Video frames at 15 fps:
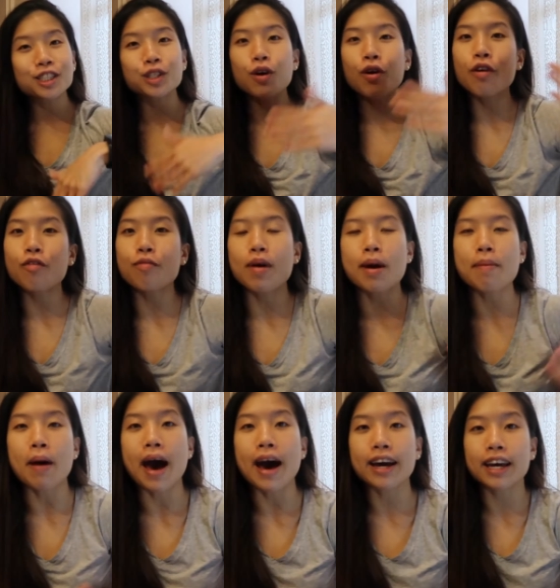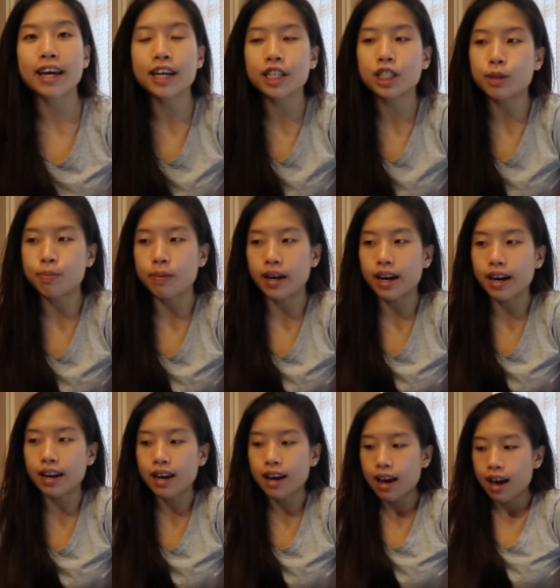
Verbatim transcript: show off my package, but